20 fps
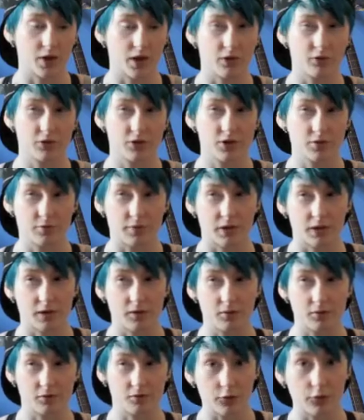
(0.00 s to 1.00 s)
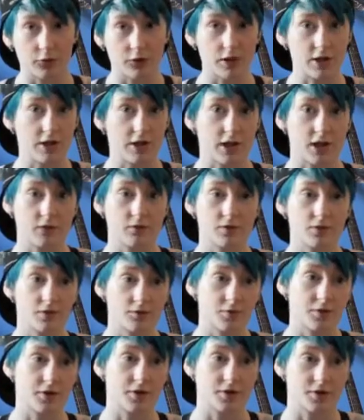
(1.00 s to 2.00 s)
When I was about 15, I was
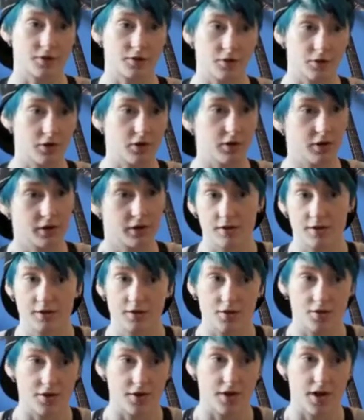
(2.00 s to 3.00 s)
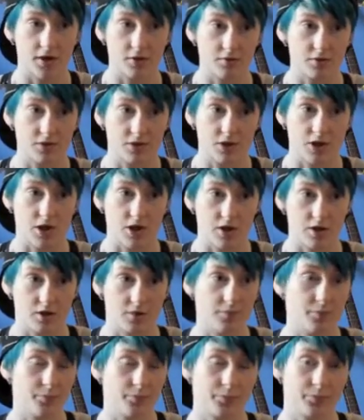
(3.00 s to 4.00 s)
with a girl. I didn't know that I was
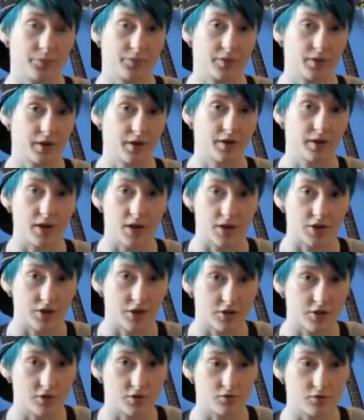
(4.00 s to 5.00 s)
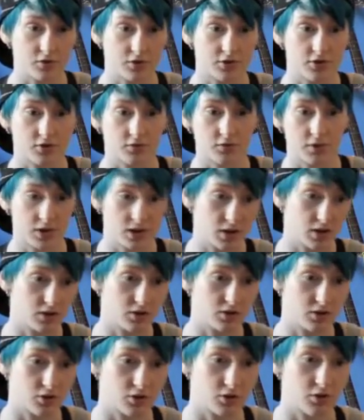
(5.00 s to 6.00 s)
an asexual, so we
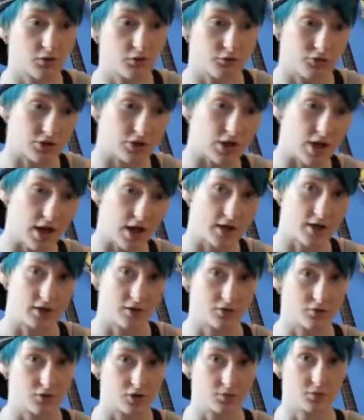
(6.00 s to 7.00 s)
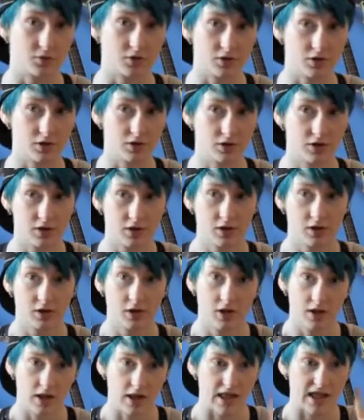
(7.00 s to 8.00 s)
sort of just had a normal
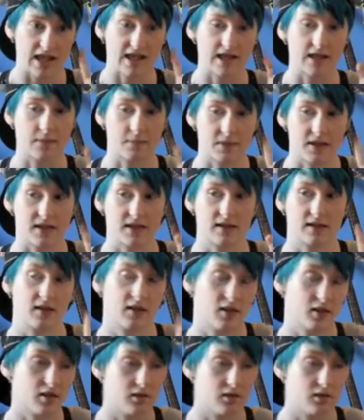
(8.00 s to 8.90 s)
lesbian